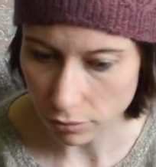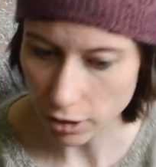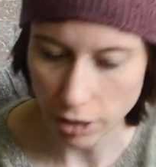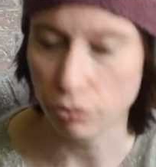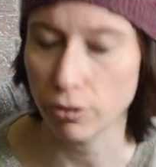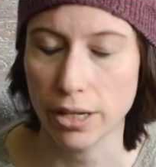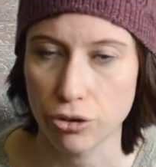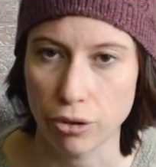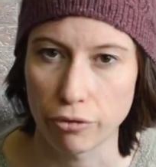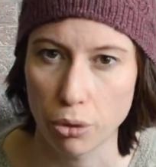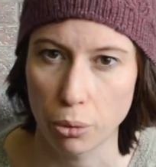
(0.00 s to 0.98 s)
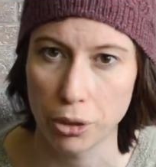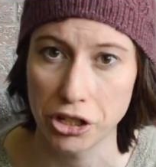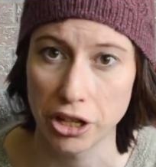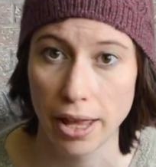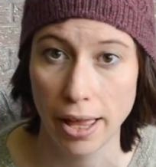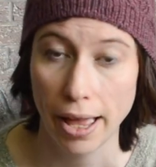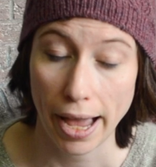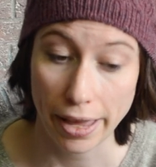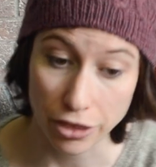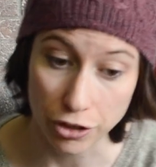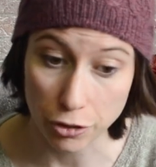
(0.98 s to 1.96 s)
It's really straightforward.
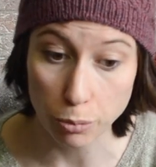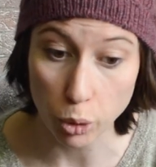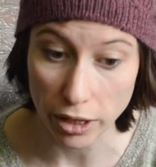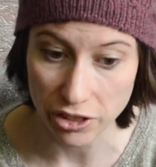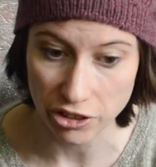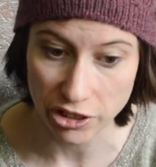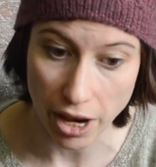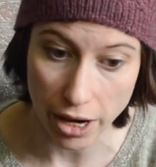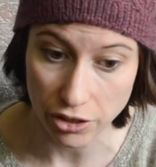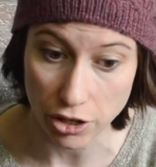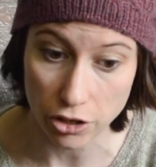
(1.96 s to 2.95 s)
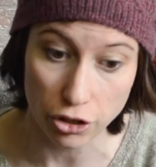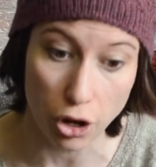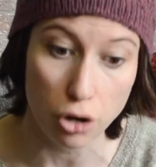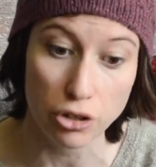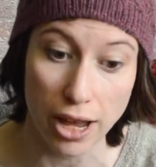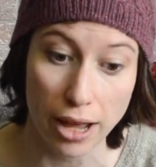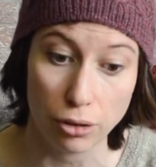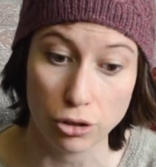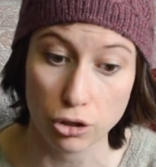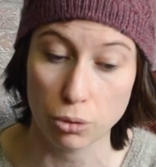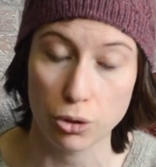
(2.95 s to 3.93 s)
And the smallest sizes go
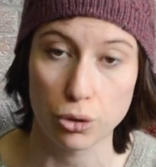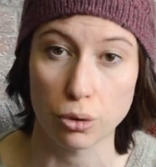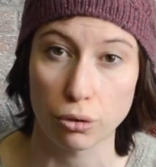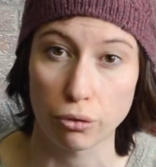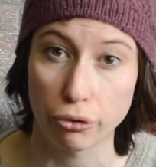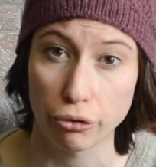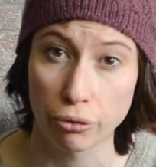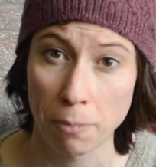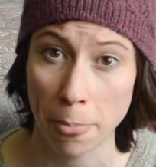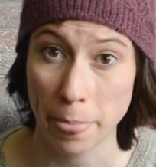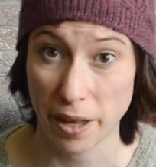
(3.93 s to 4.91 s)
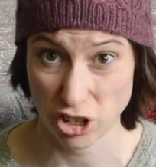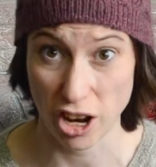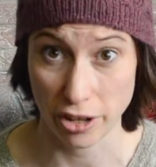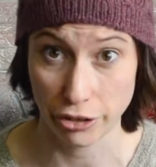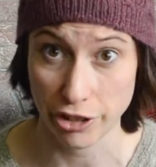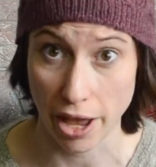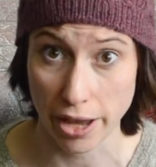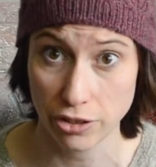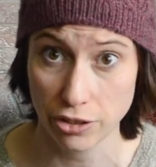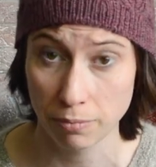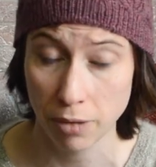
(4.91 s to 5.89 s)
down to a sort of a child
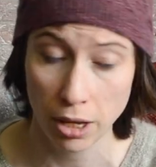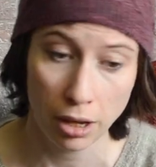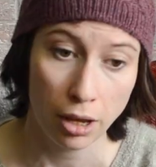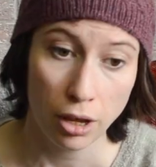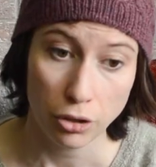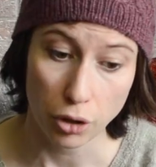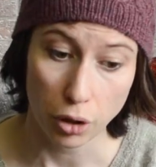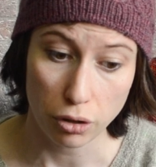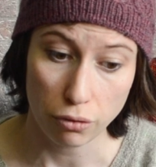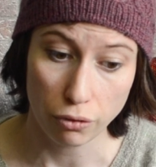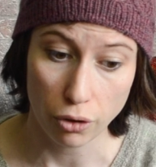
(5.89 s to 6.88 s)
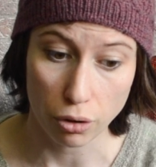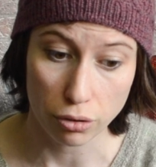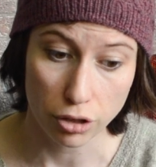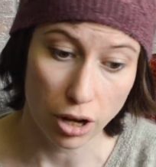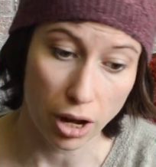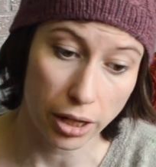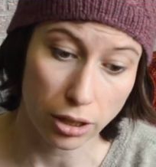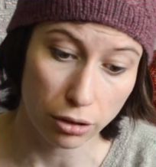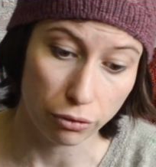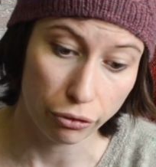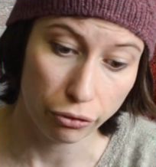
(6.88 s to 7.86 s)
size. So you've got kind
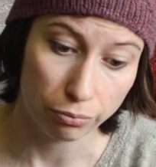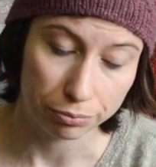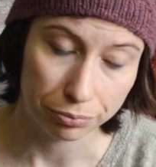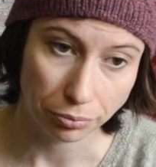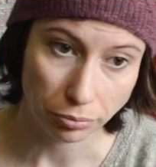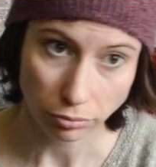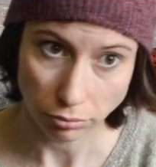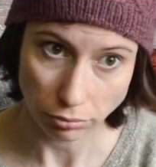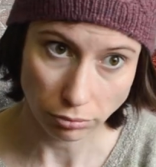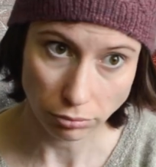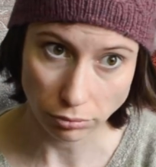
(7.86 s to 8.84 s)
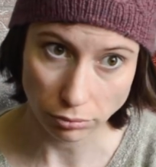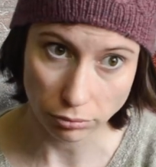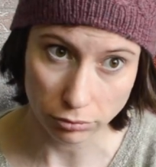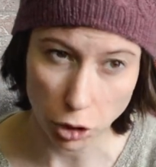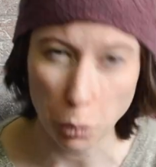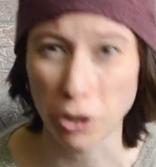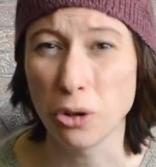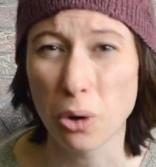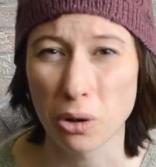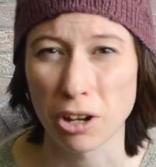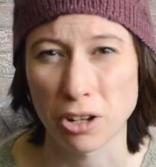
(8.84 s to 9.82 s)
of, well,
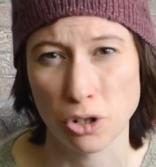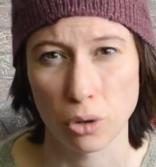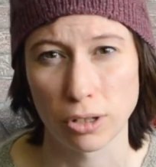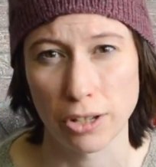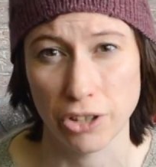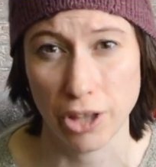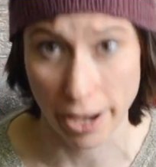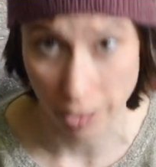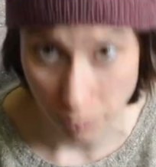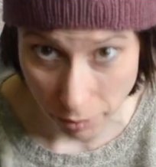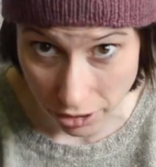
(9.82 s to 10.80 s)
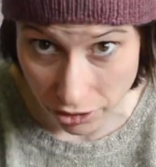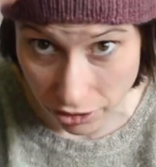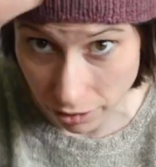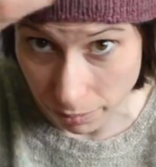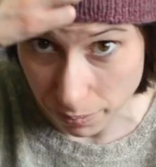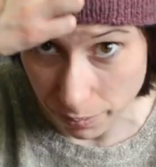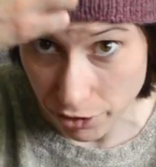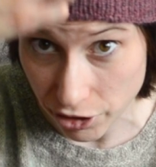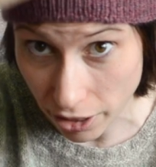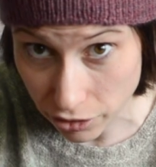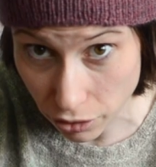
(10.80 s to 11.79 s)
not a toddler size, because the
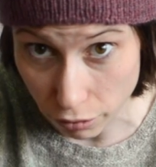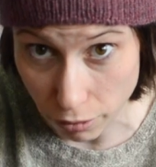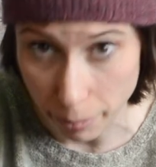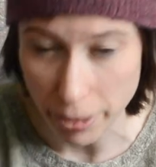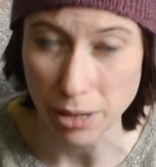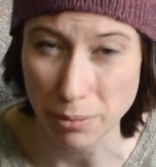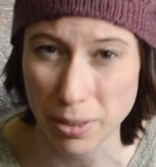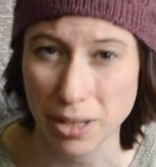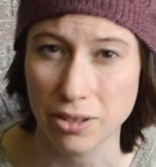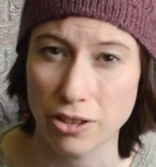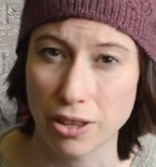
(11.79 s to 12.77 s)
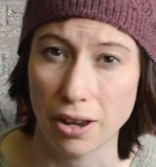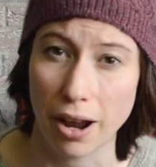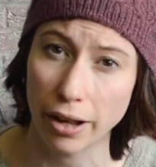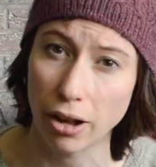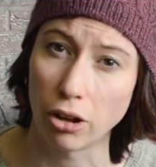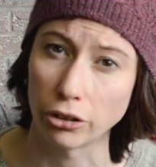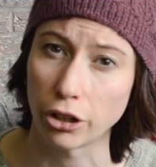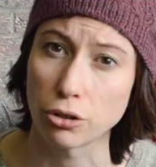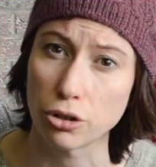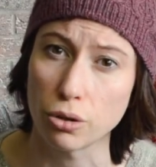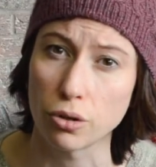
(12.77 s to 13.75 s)
size of the repeat means that I can't
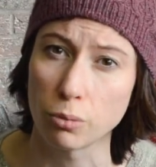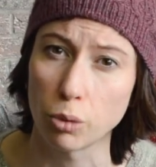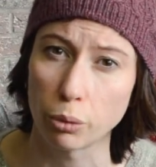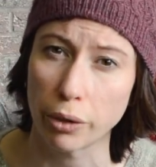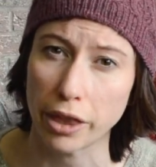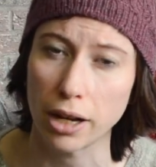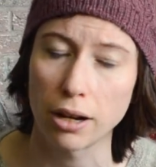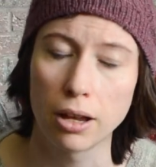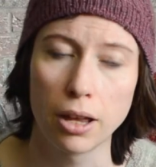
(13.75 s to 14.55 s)
go too small with it.